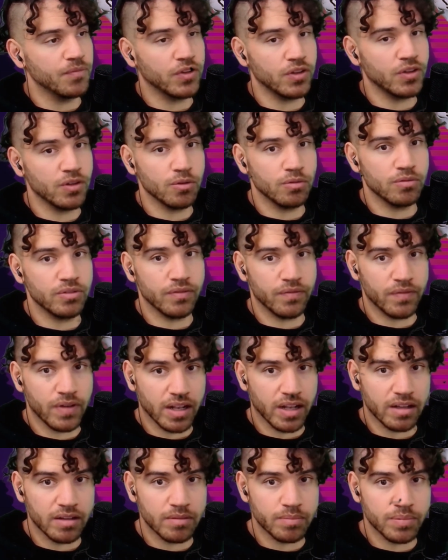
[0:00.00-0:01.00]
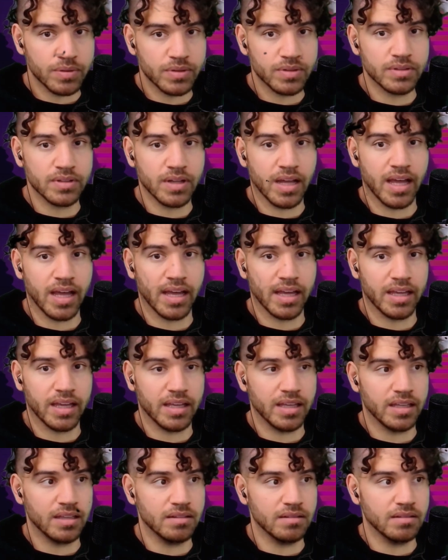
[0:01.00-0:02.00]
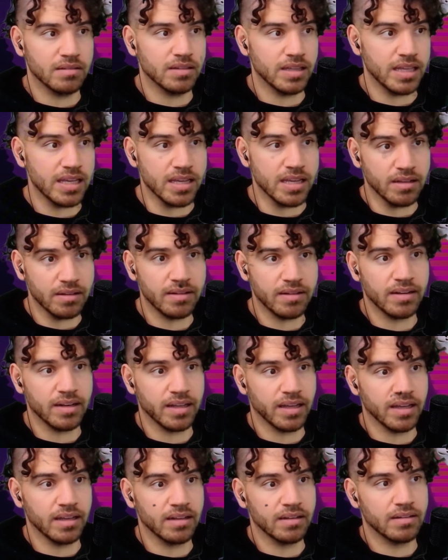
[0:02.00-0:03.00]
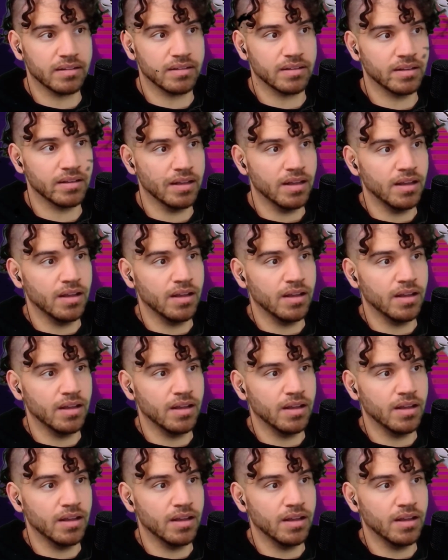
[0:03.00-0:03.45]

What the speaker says: to develop the internet